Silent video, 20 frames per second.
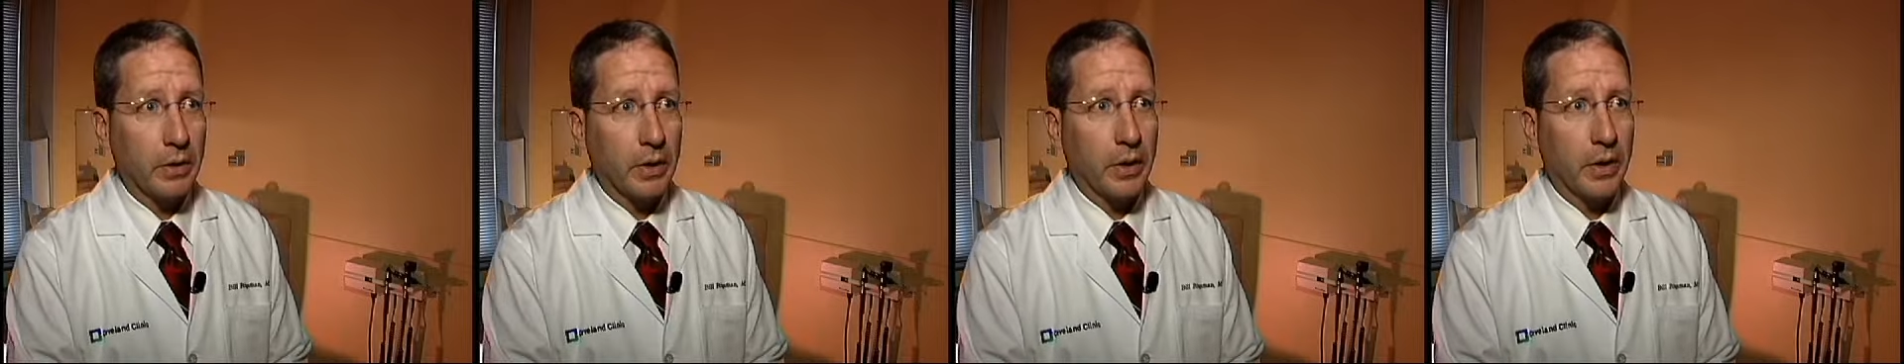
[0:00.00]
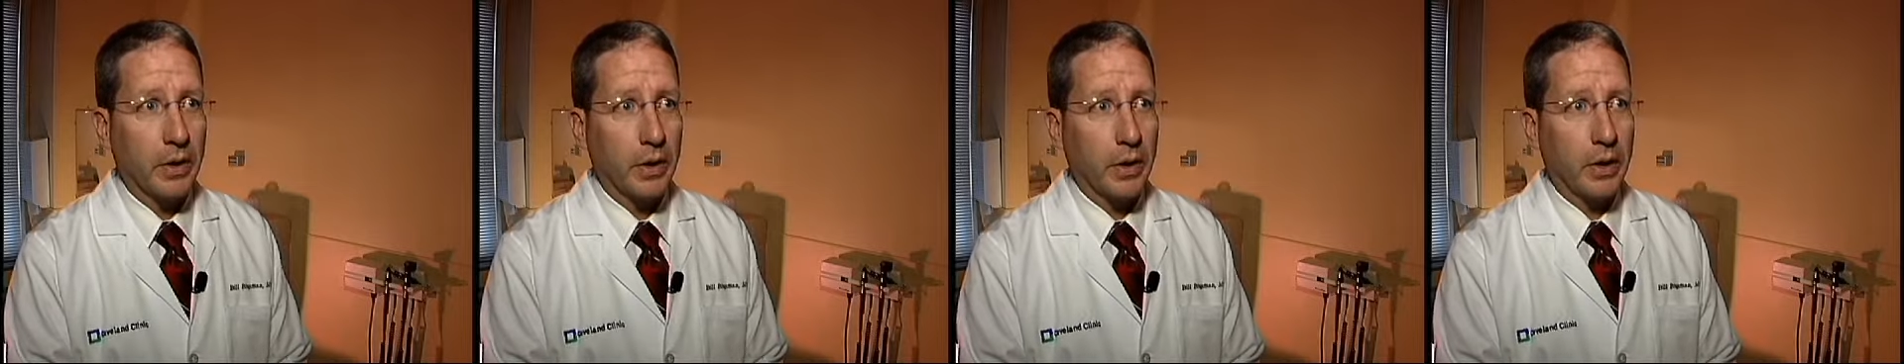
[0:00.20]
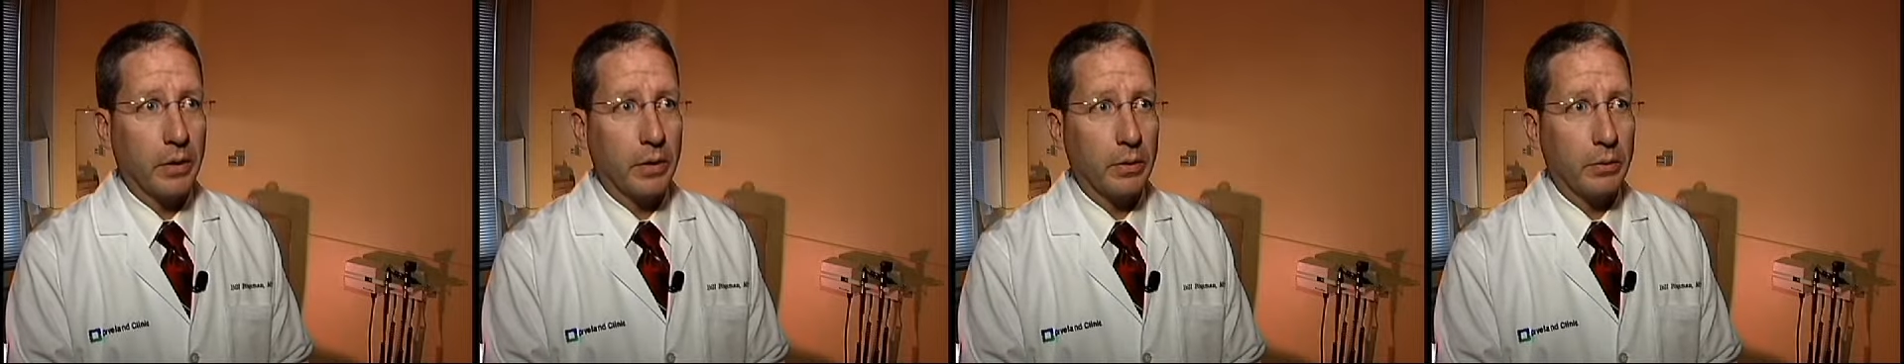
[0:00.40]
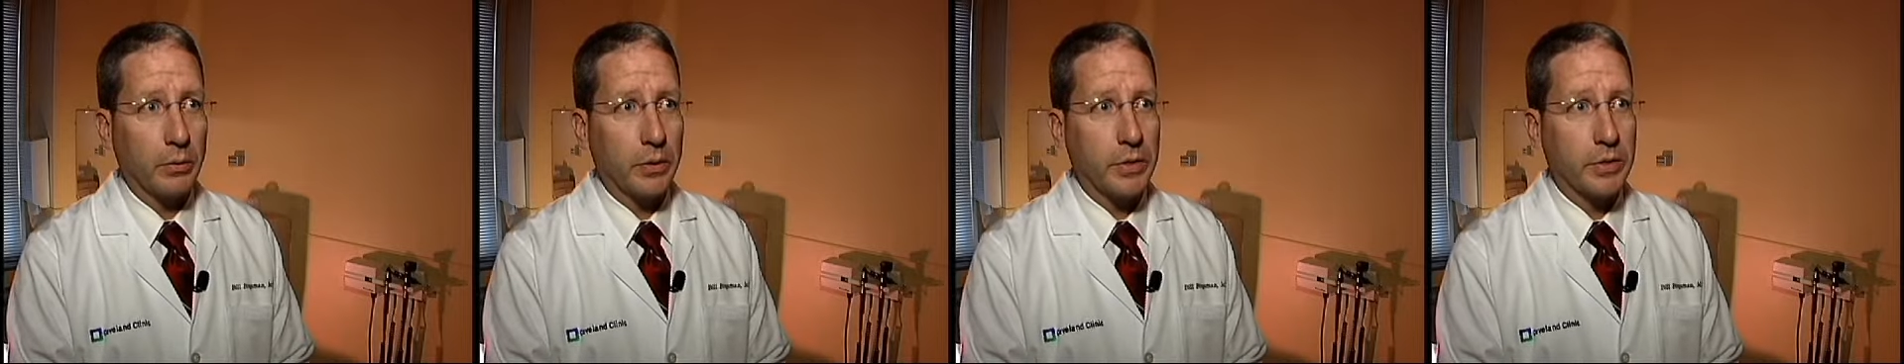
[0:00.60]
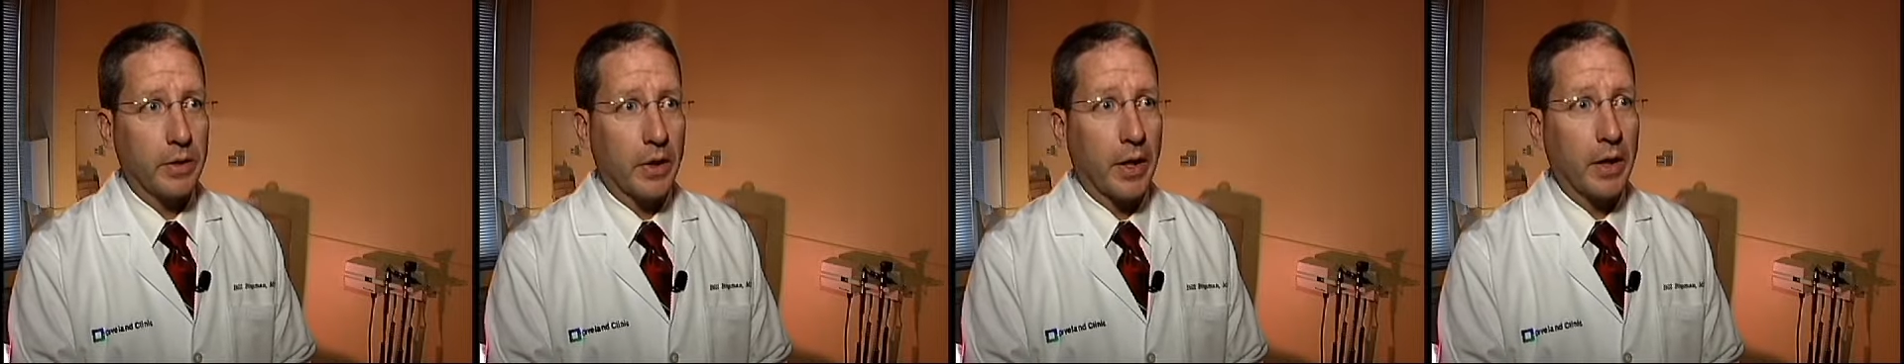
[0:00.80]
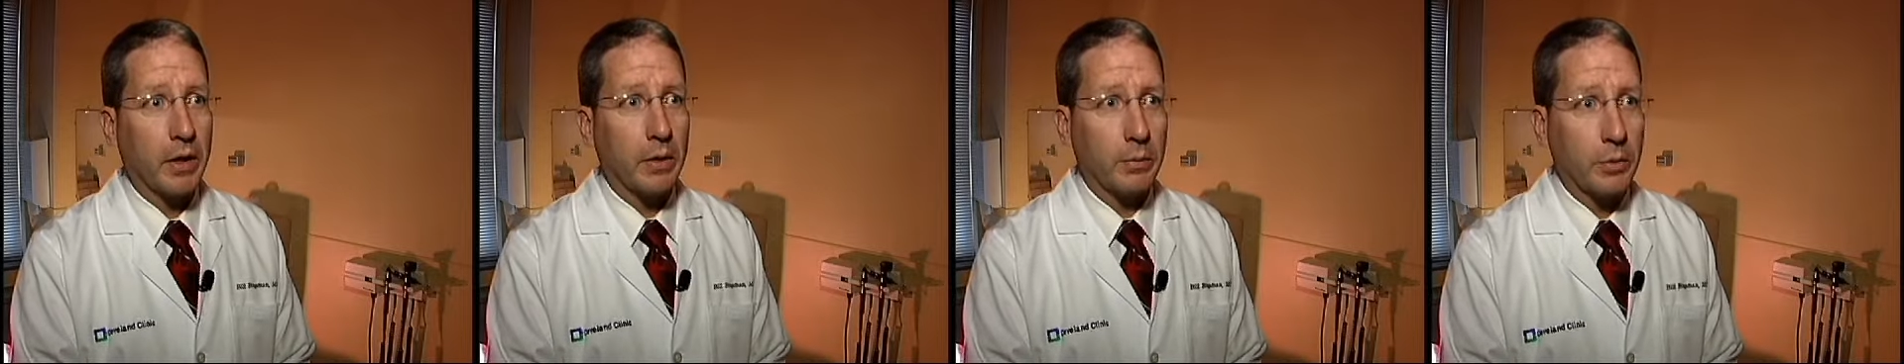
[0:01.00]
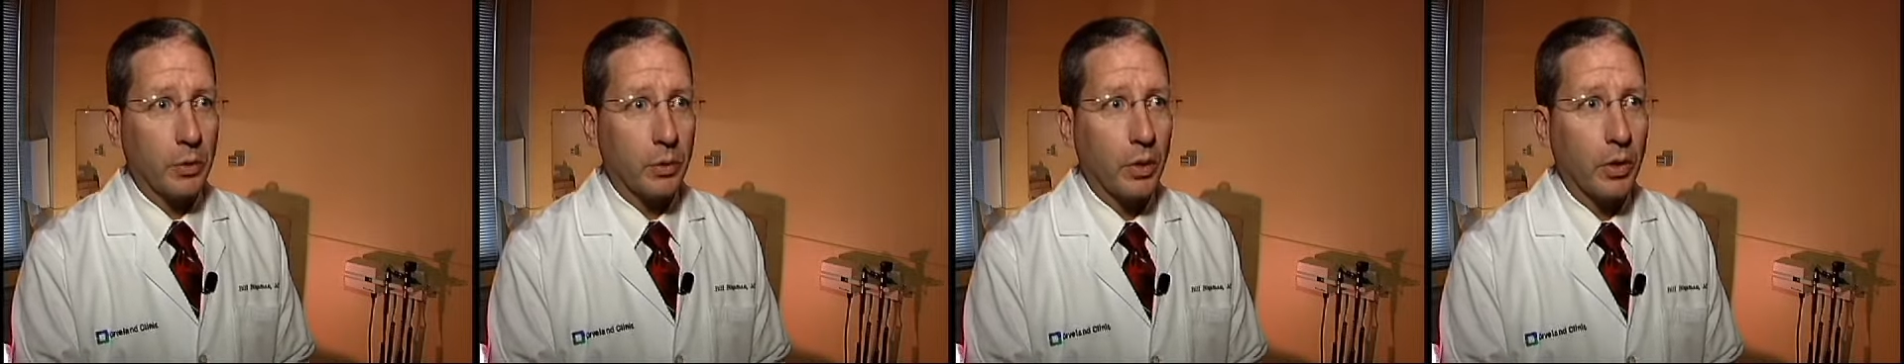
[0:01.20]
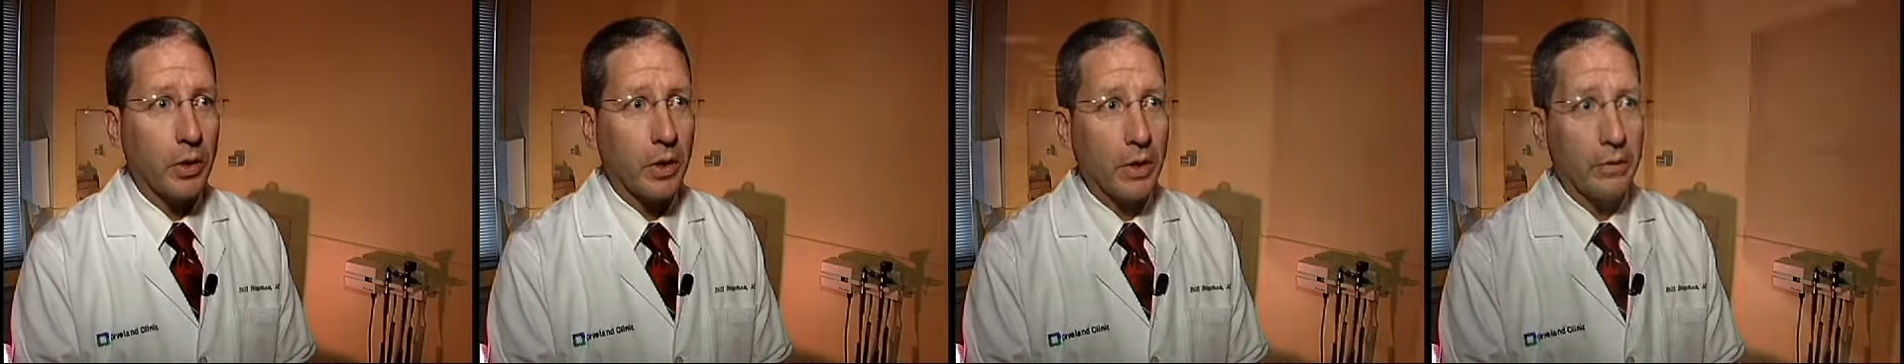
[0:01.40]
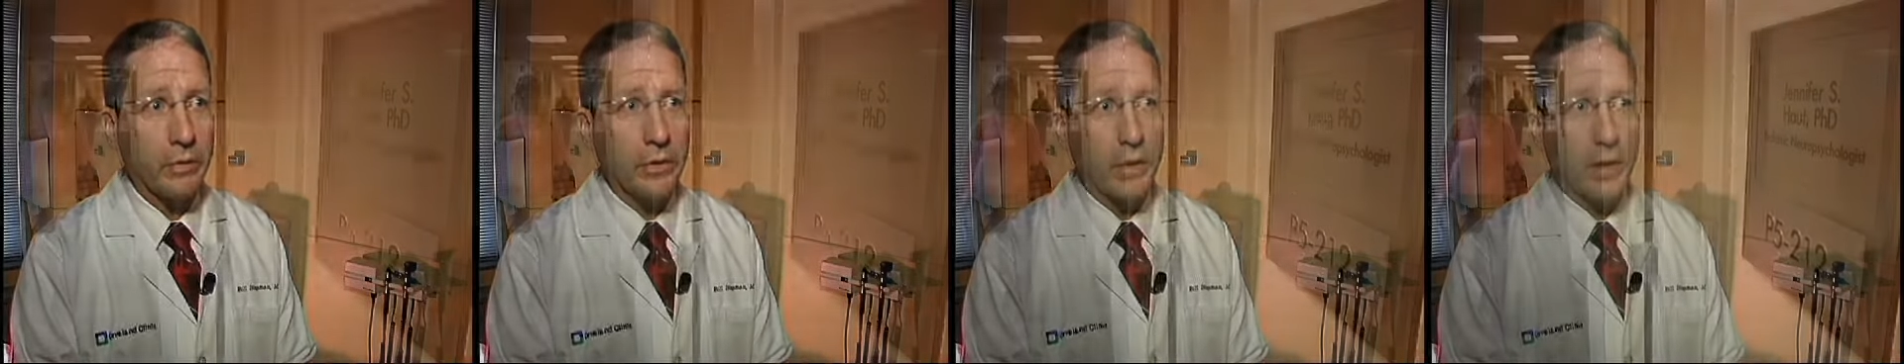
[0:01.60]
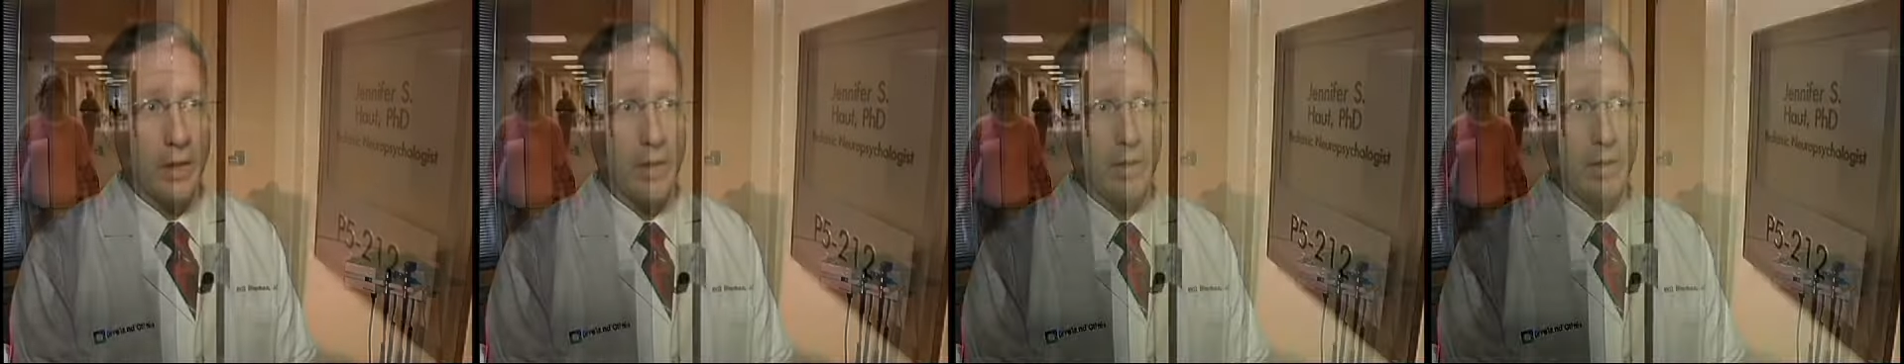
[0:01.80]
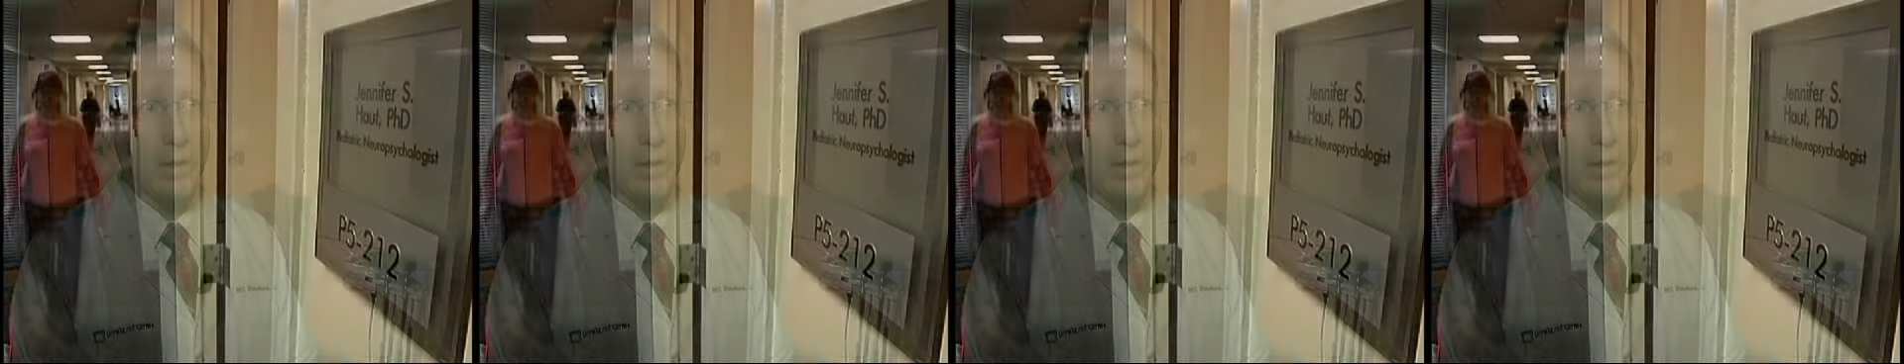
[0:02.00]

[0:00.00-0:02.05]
and the reason I come to work every day.